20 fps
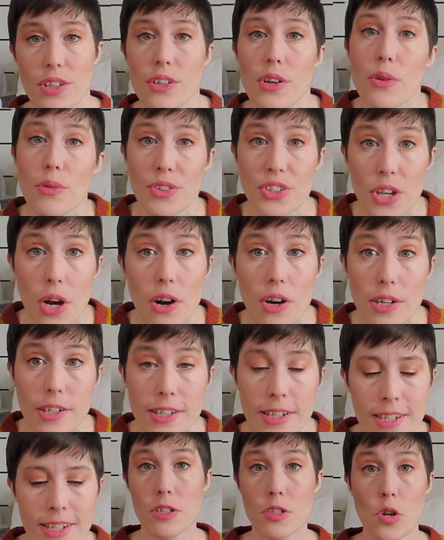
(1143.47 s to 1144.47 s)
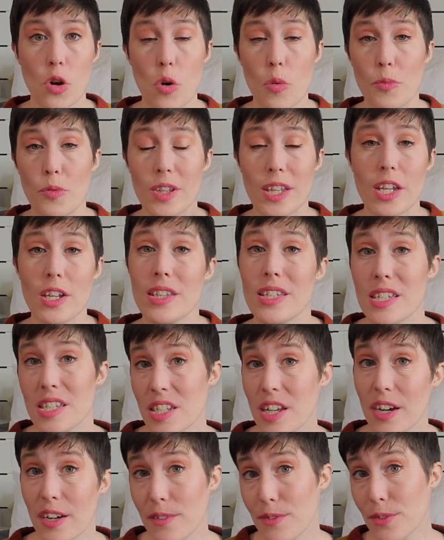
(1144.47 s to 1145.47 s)
know, yarn. So hopefully you
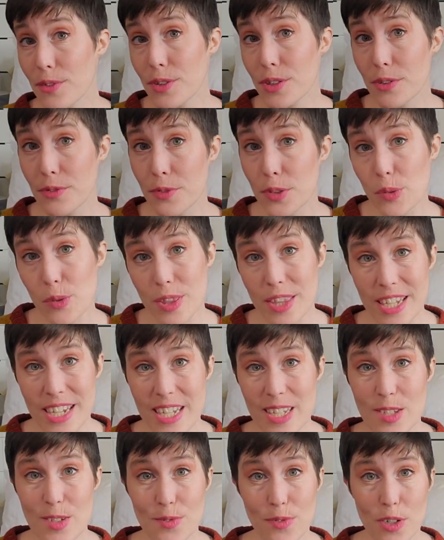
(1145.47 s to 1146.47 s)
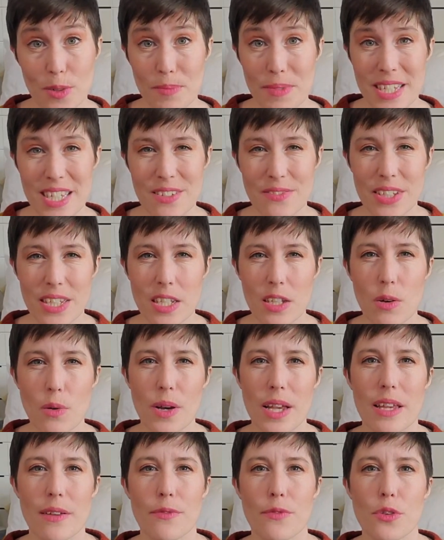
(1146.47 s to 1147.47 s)
discovered a few things from this video.
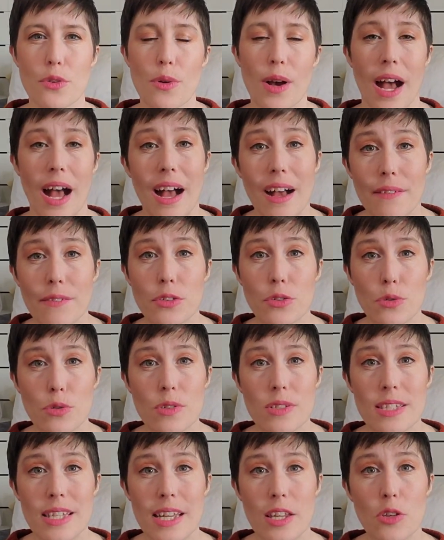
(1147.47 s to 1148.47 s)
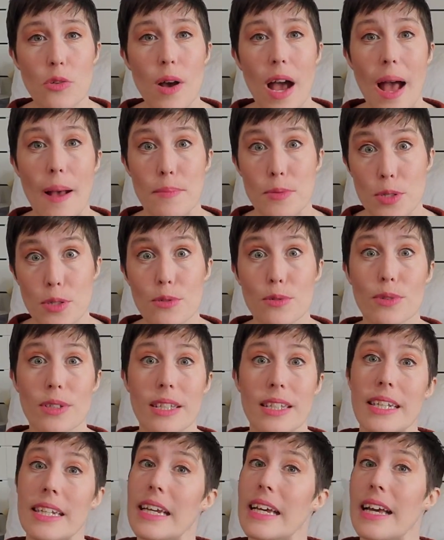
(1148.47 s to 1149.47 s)
If you have tools that you
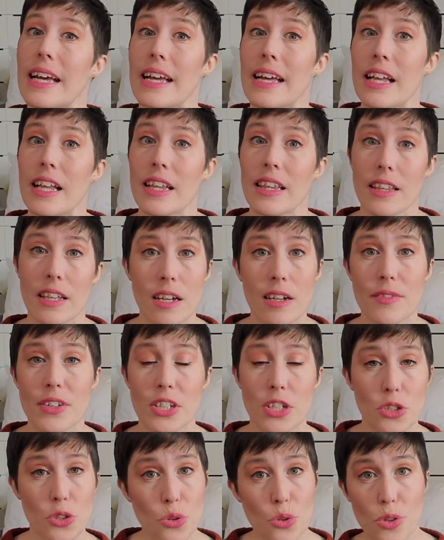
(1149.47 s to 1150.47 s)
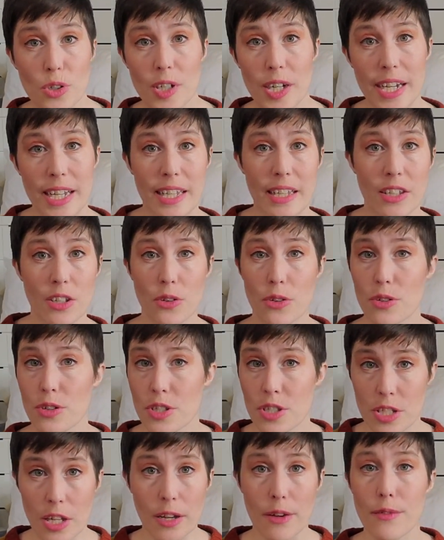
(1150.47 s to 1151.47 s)
absolutely love and adore in your
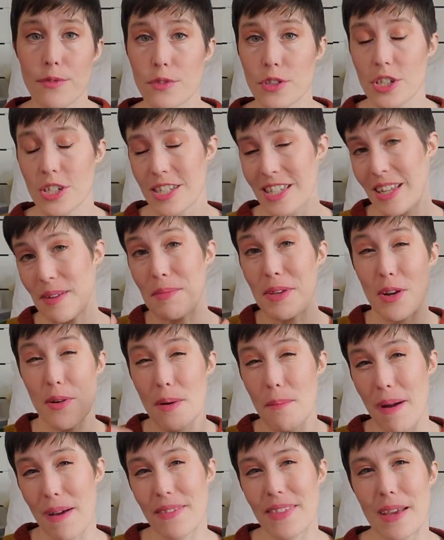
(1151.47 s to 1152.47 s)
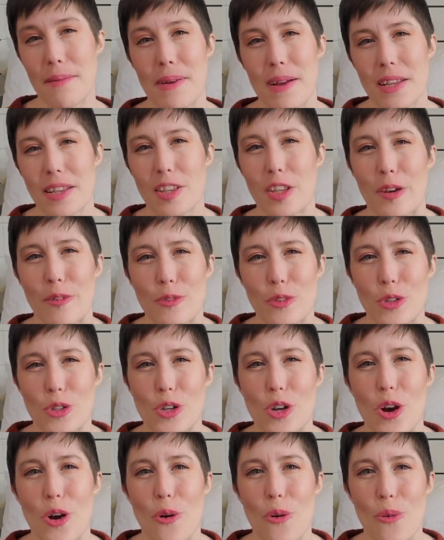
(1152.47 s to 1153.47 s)
stuff, just let me know about them. I'd love to
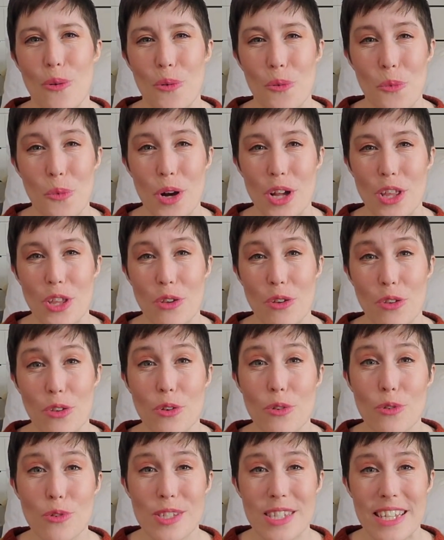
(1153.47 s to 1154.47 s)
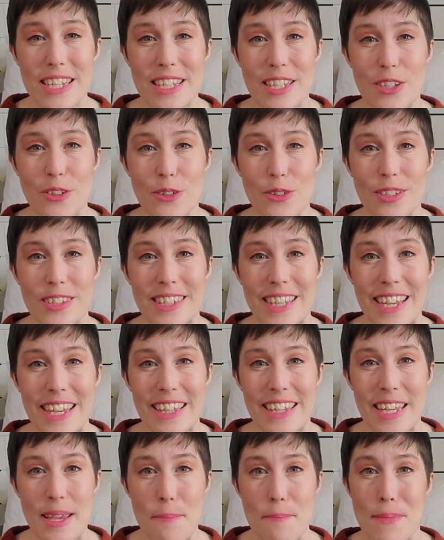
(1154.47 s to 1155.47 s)
know what you use in your
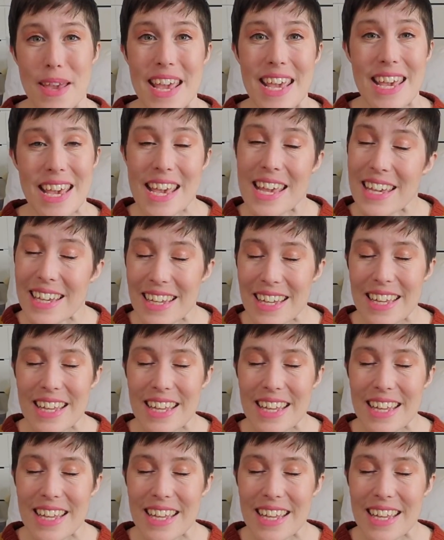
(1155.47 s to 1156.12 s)
daily making,